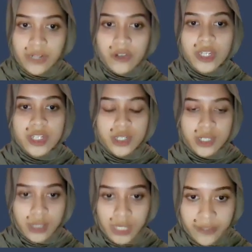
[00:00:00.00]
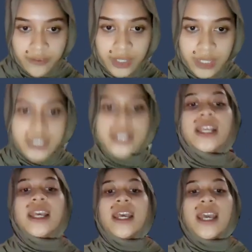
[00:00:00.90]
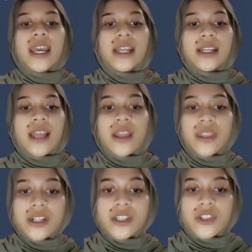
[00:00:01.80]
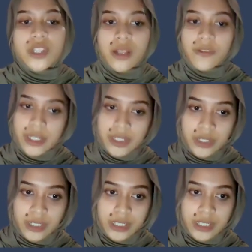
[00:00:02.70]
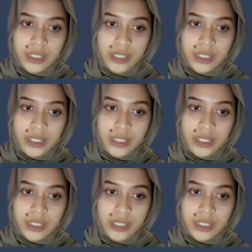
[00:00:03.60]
educational levels, and other social factors.